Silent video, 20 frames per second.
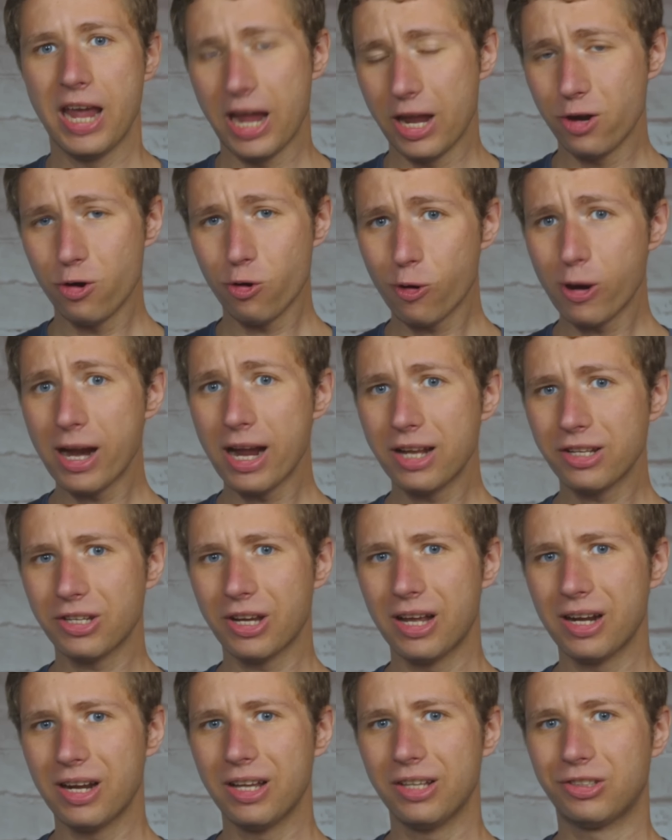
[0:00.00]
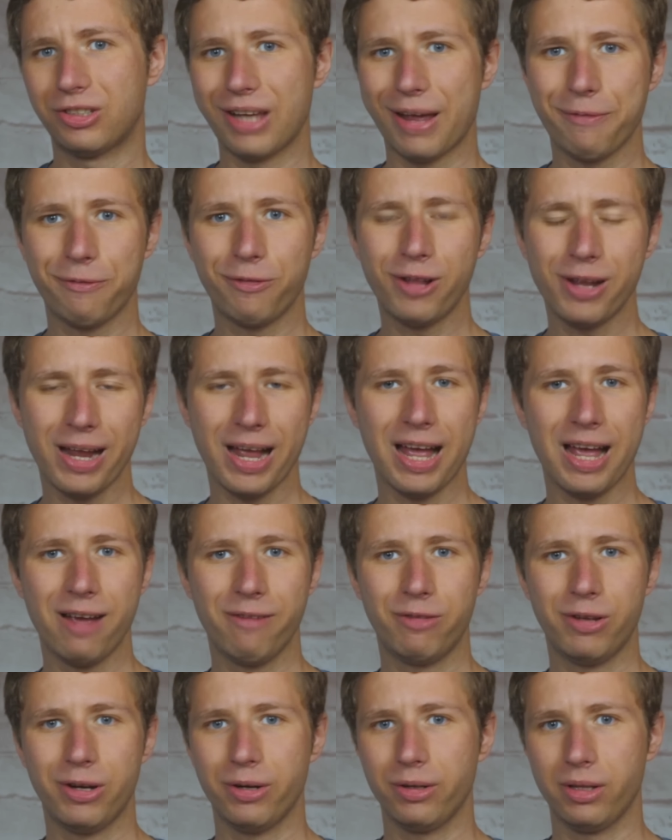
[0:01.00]
Indoor antennas definitely
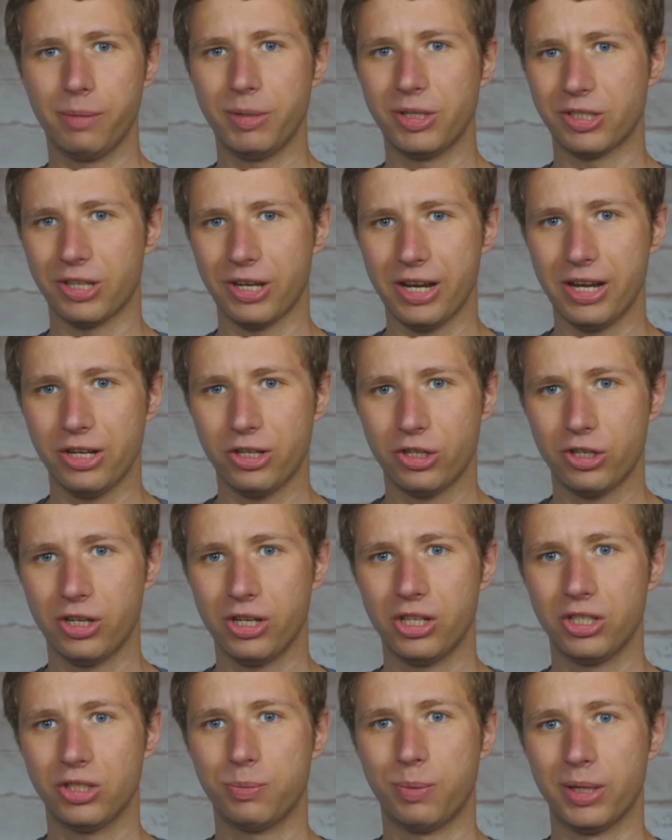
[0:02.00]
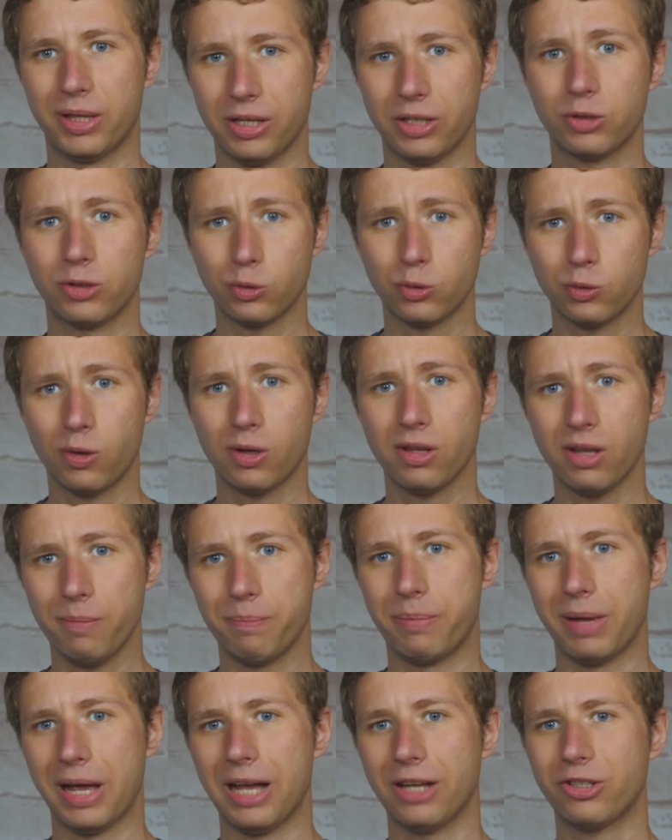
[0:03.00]
have their limitations, but was one of
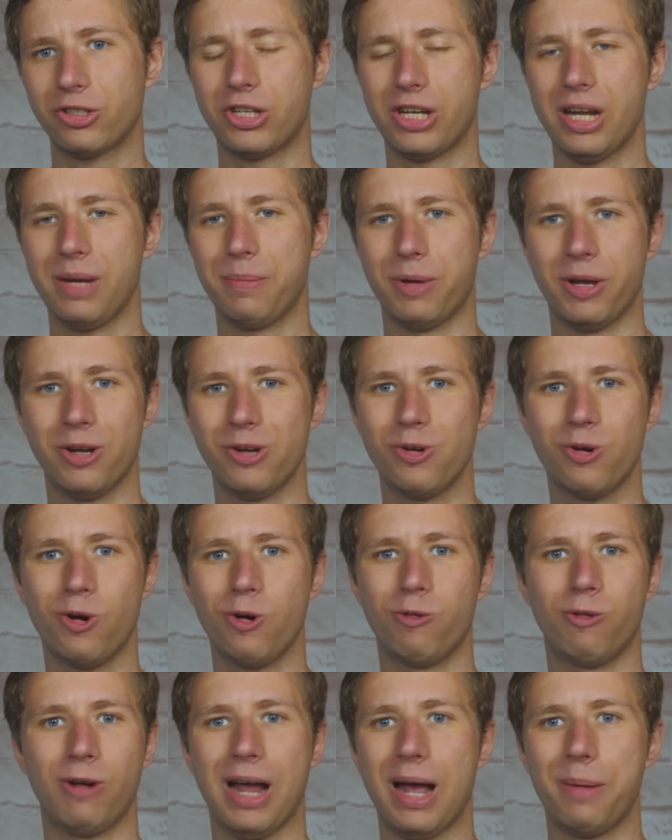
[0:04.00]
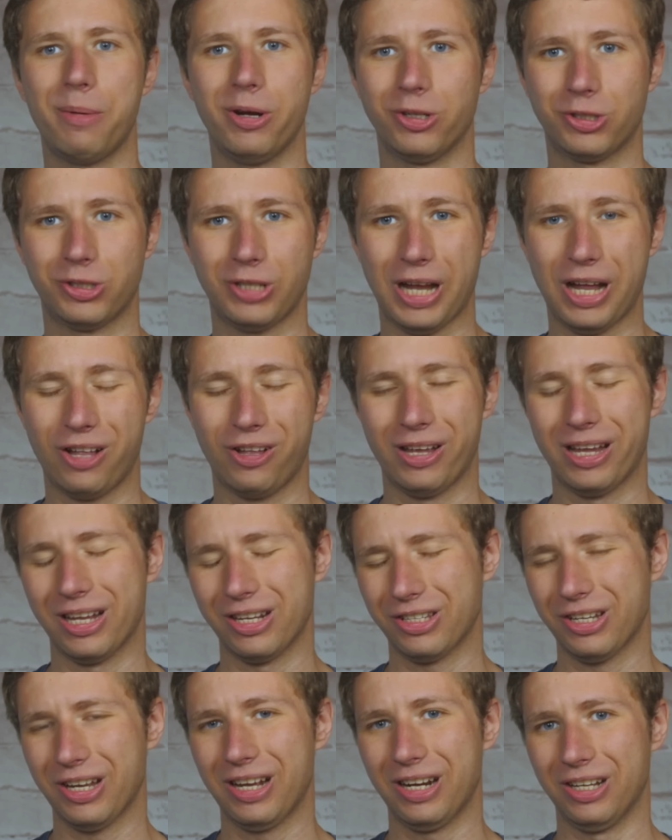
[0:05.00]
the best cheap indoor rabbit ear style
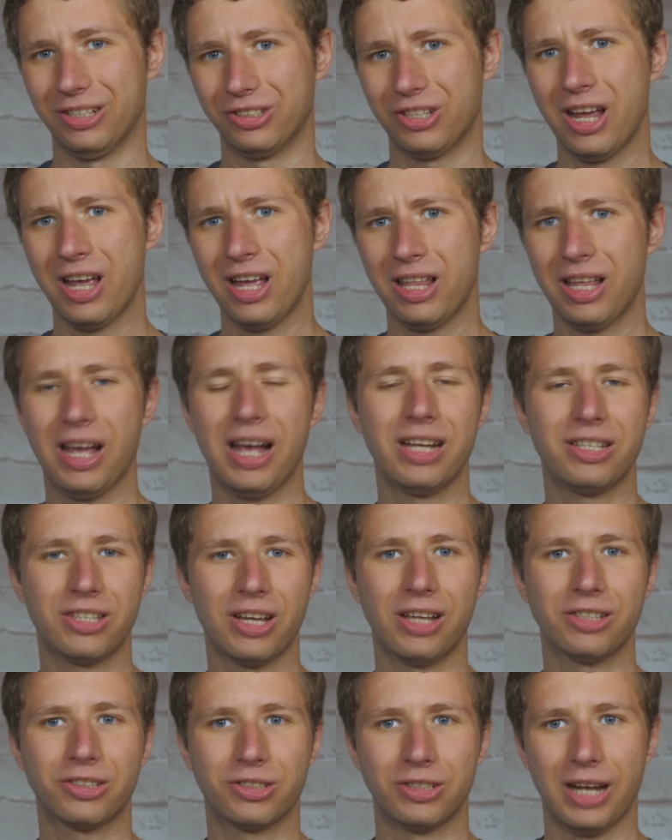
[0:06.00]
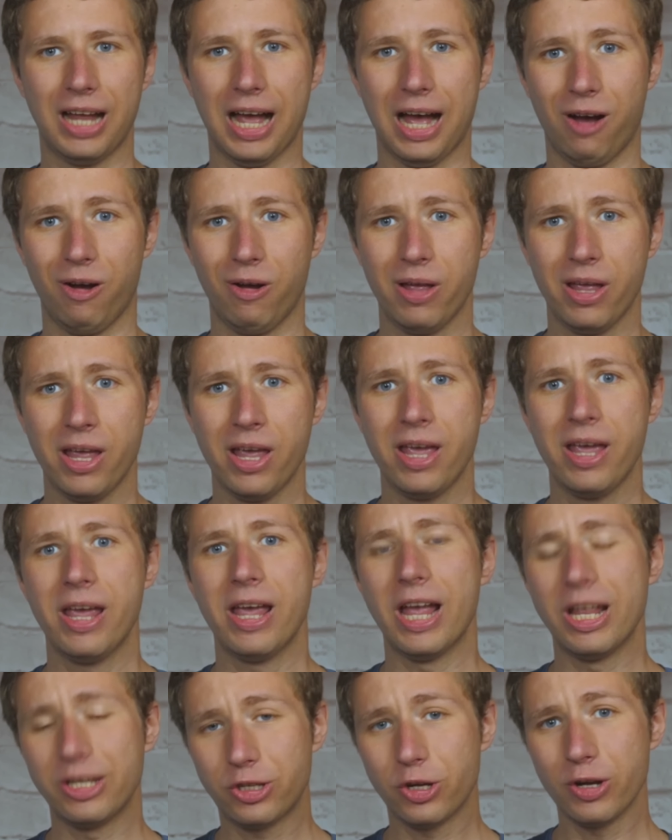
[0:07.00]
antennas that I tested out.
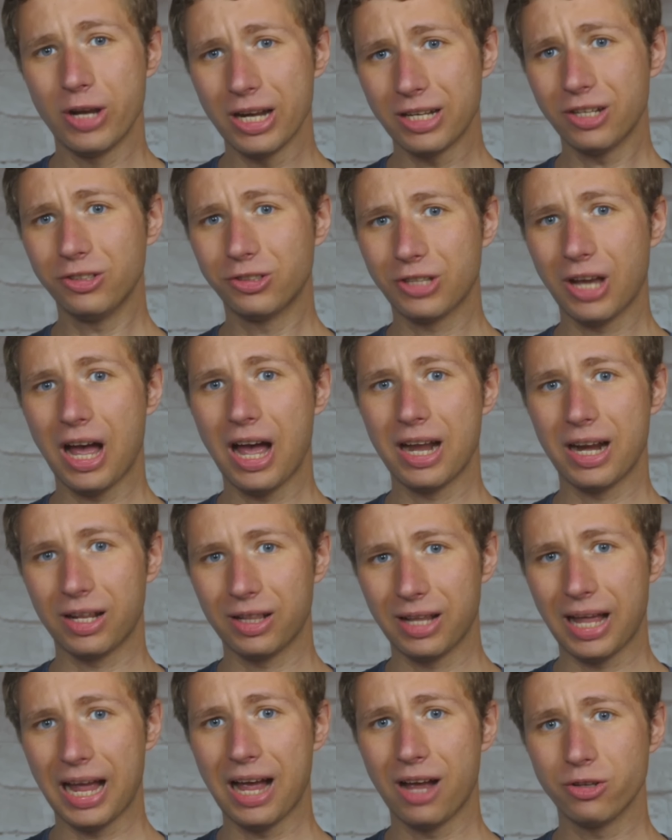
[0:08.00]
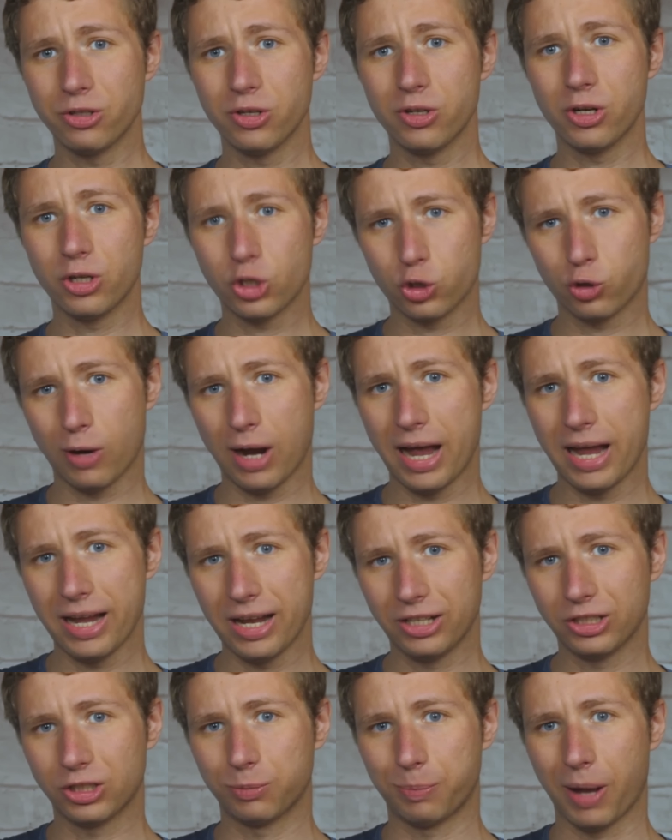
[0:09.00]
Its unique design allows you to try
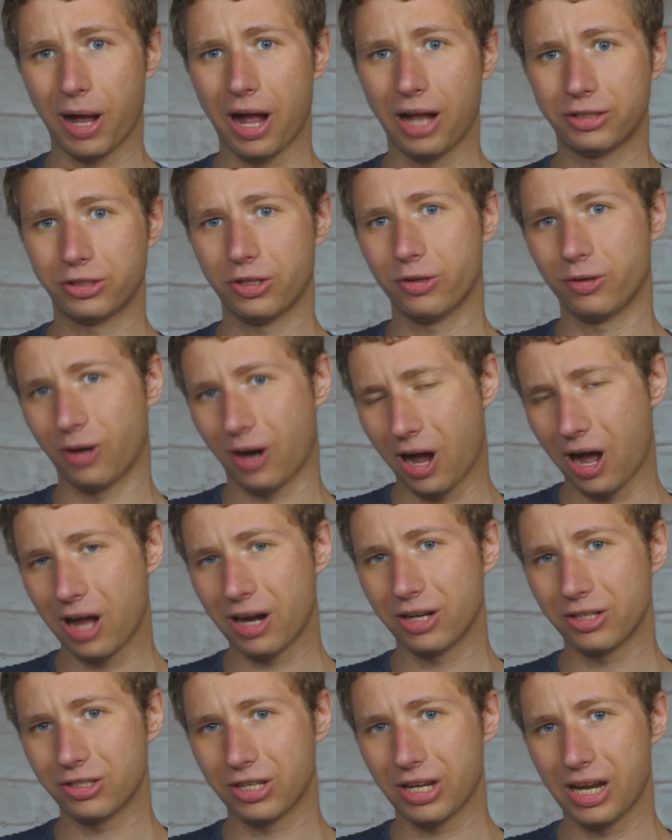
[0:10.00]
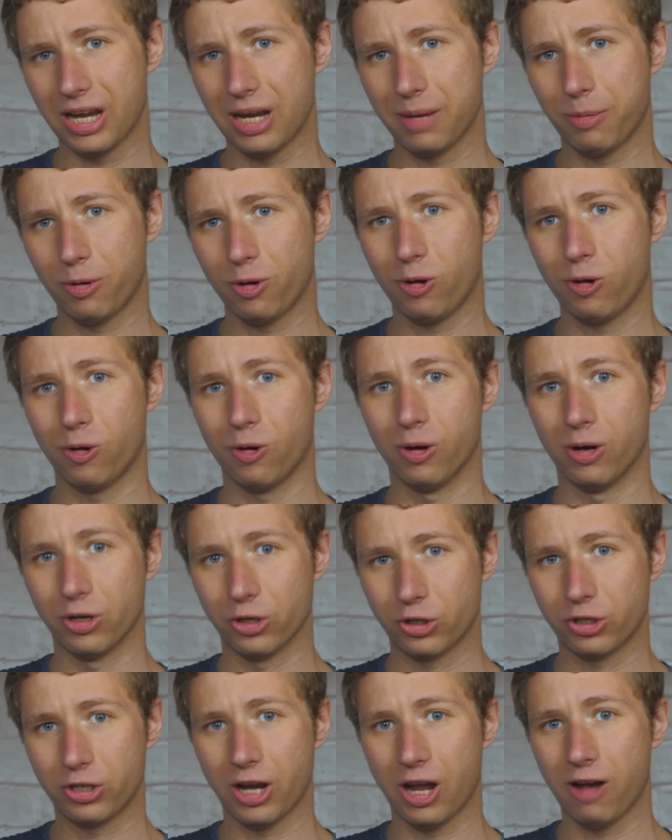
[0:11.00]
it in spots either on a table or
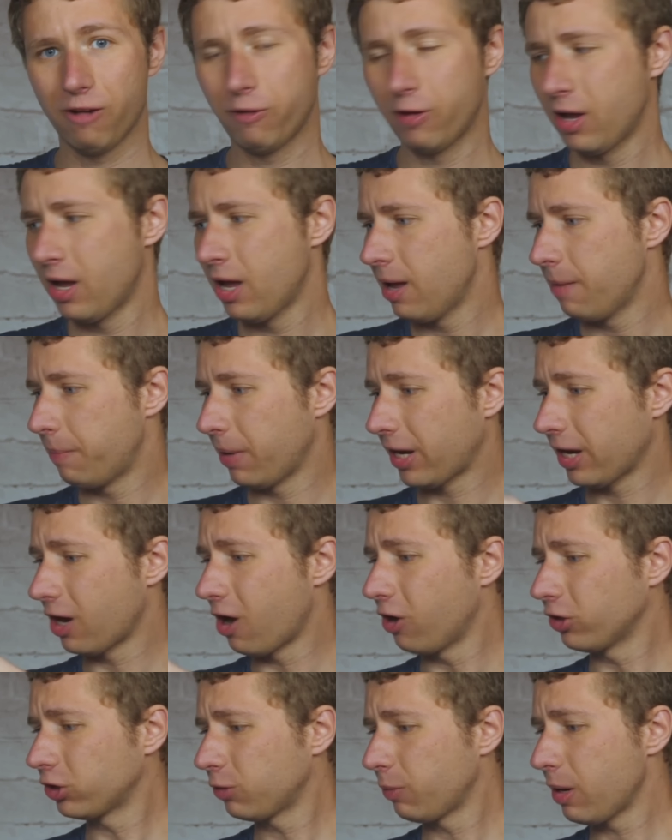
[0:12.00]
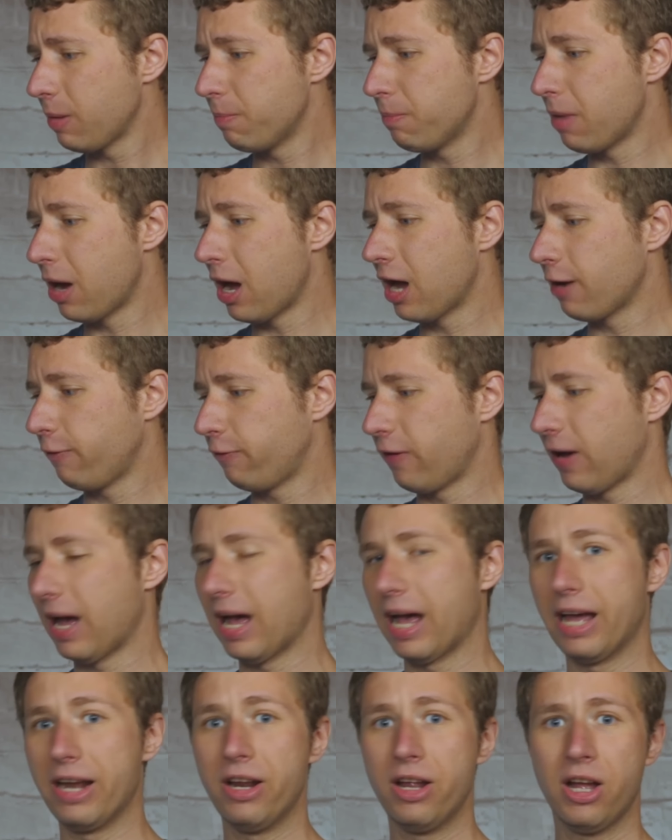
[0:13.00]
a shelf, but can also be
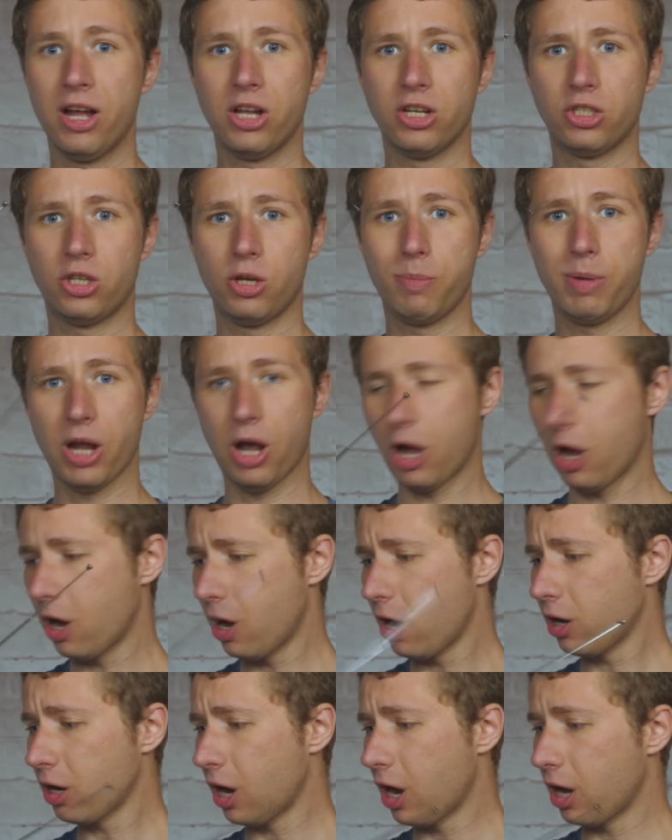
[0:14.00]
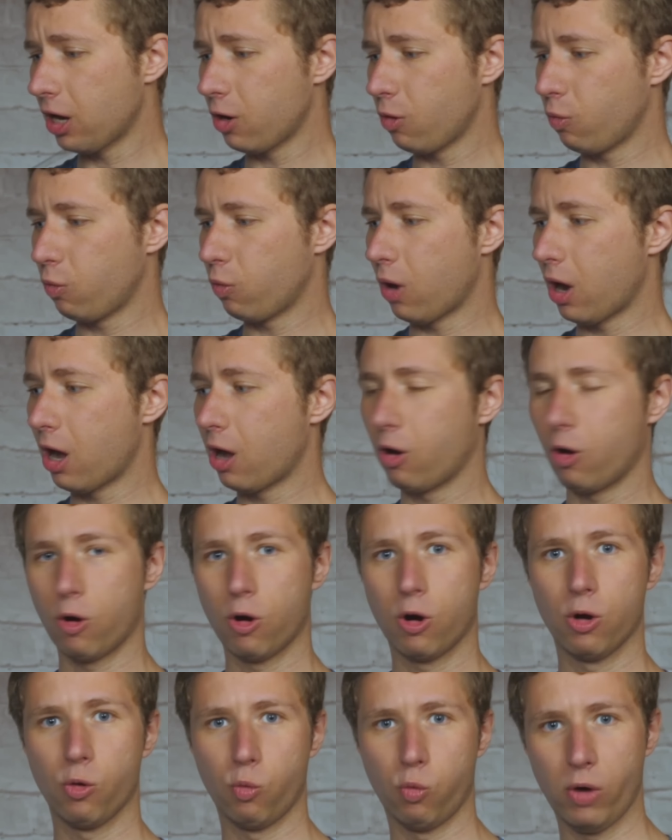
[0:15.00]
modified to be hung on a wall
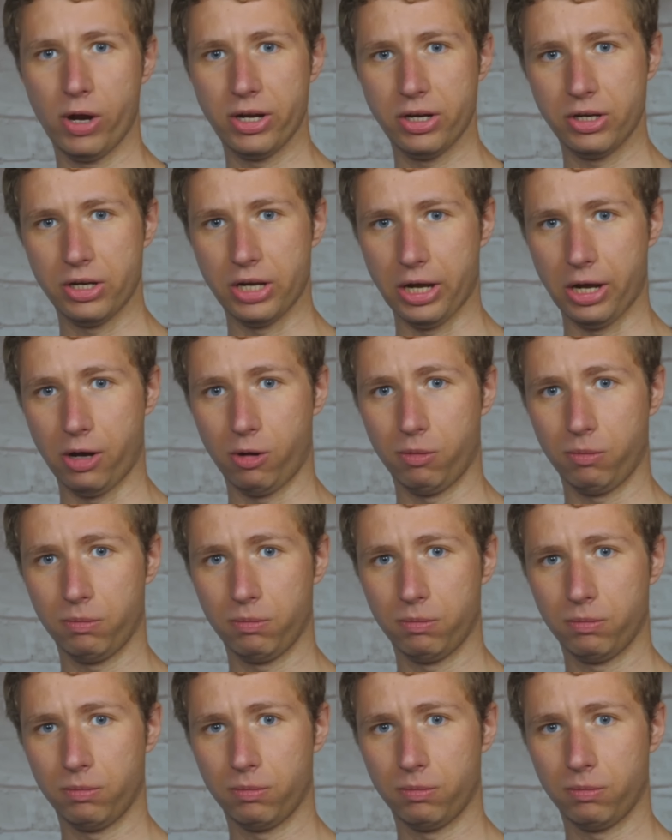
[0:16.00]
or window.